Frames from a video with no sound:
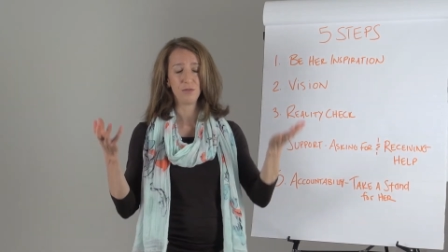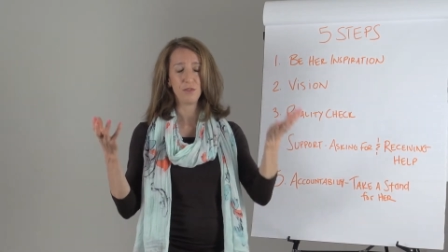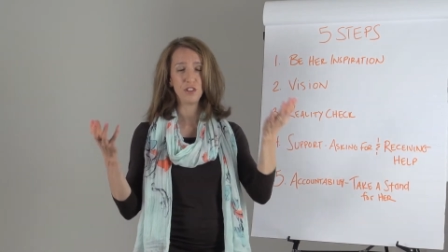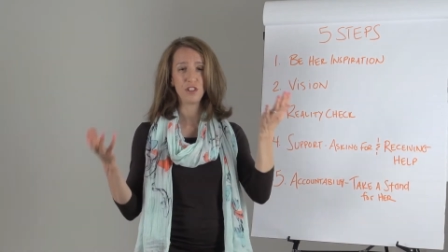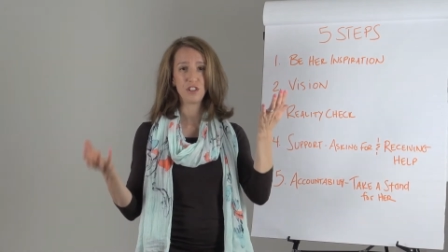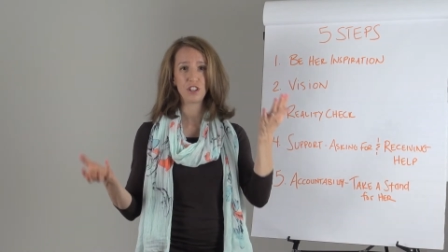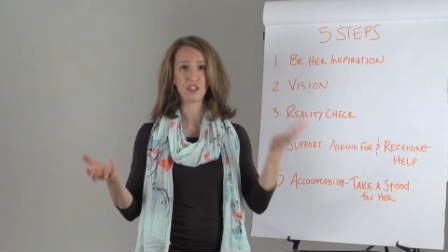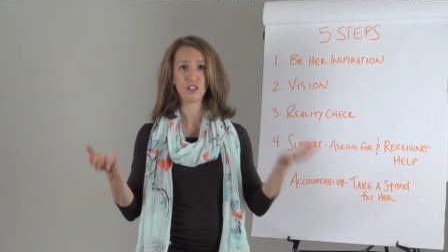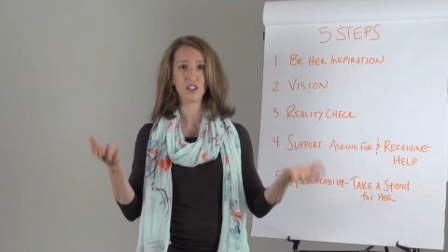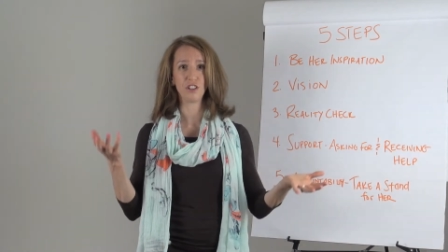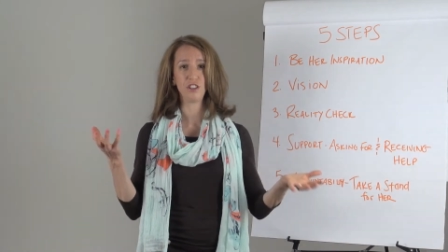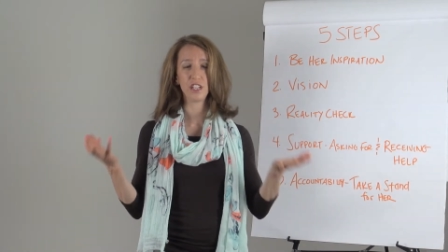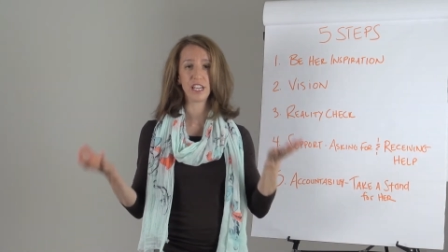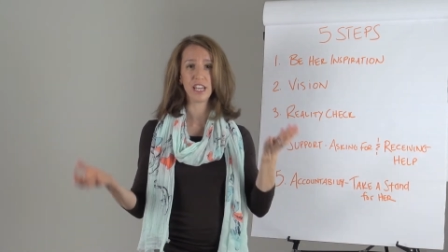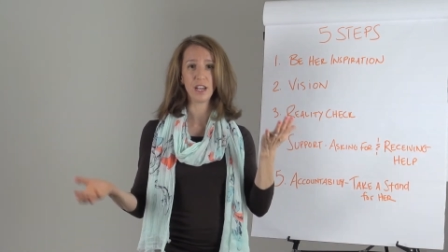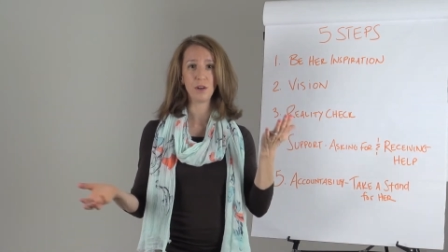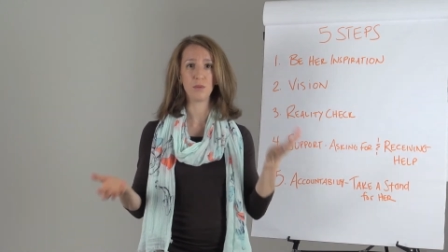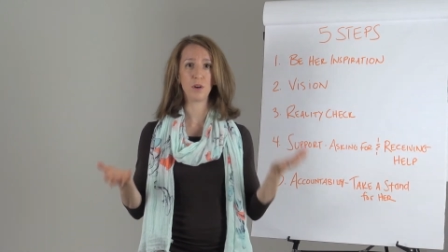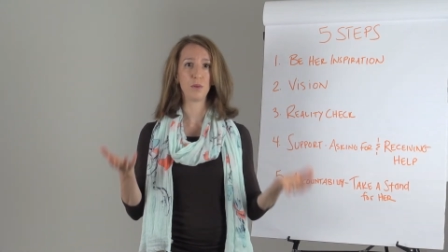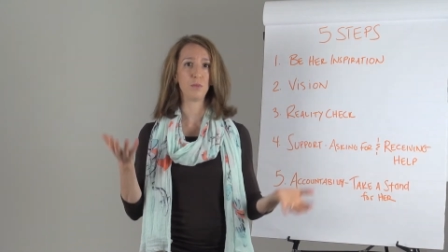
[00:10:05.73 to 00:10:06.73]
we start to look
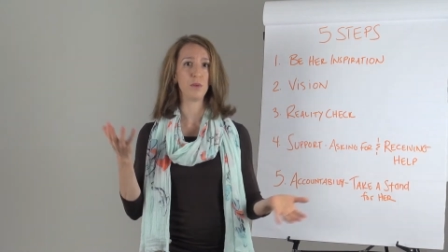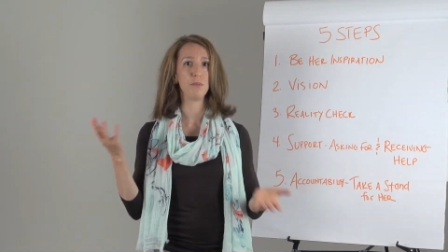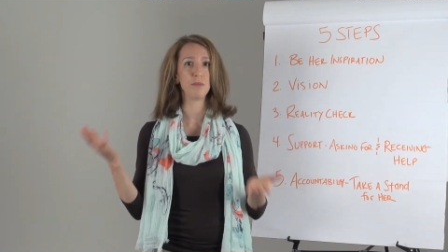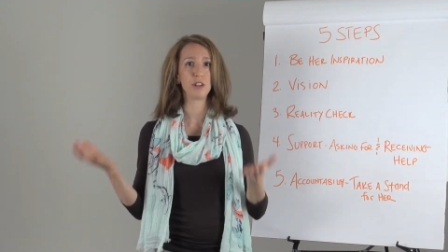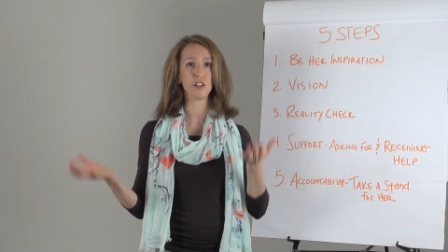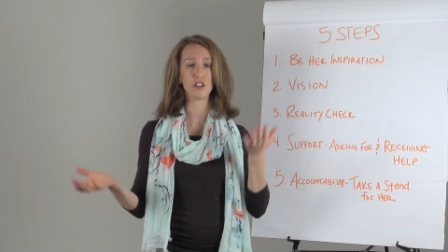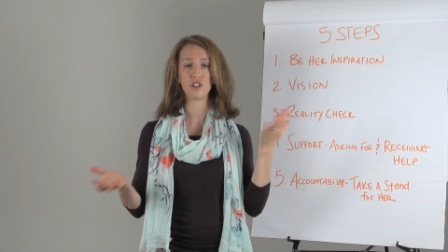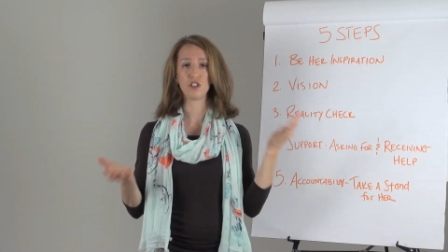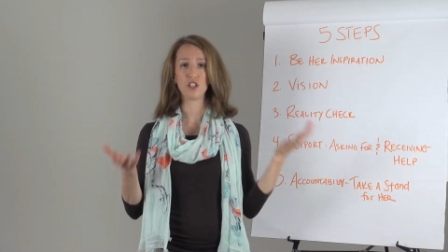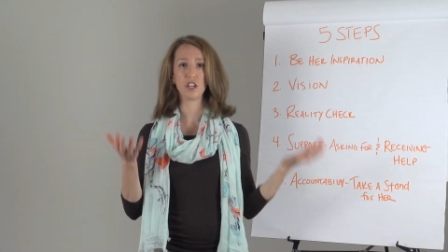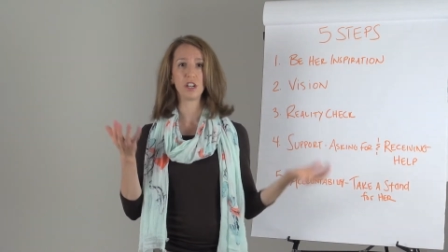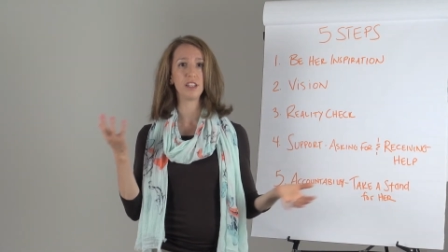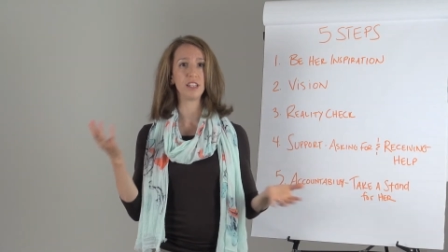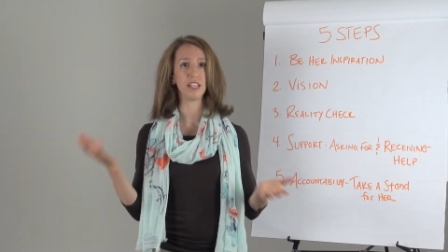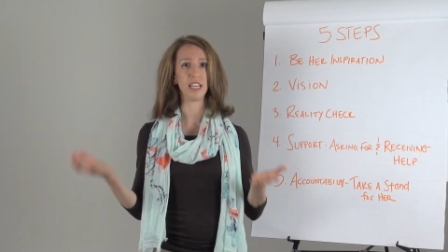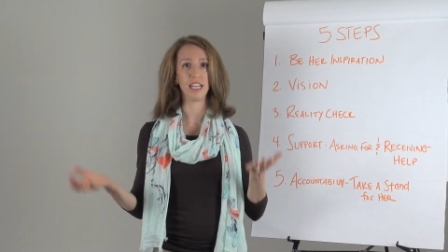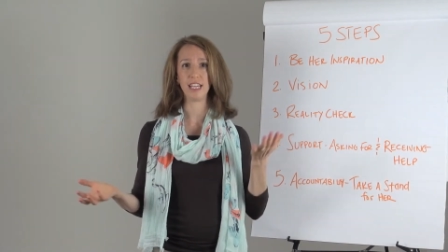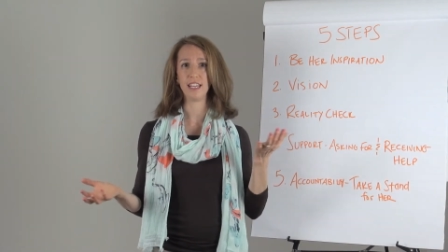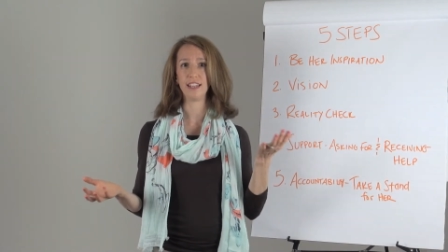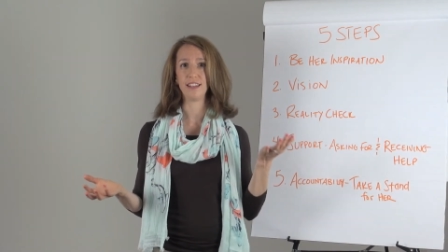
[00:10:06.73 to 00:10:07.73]
at what women are
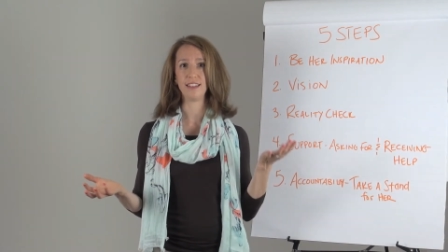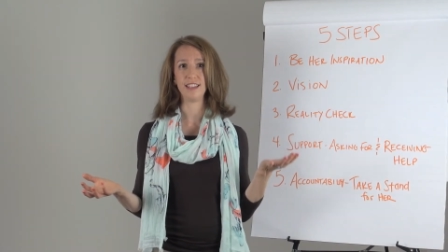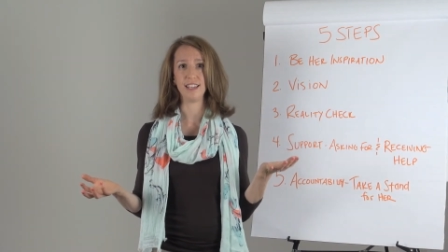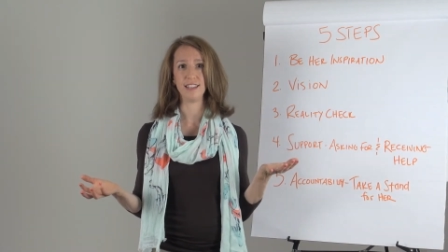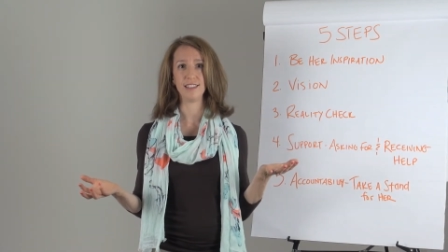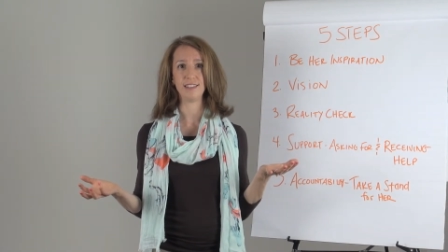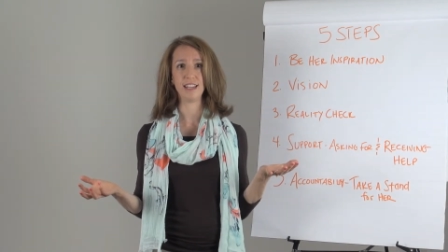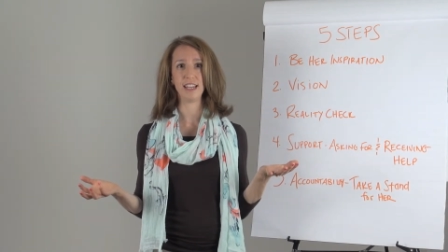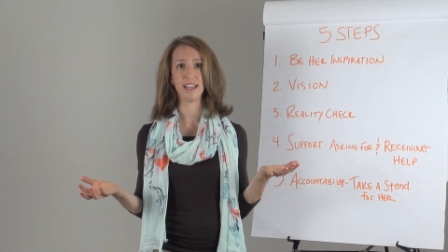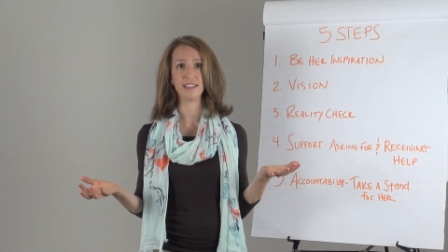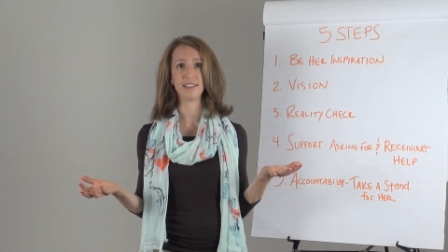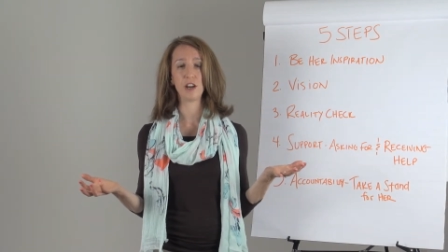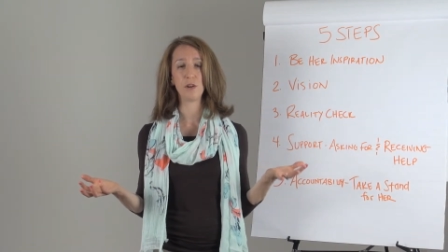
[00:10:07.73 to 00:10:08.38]
juggling these days,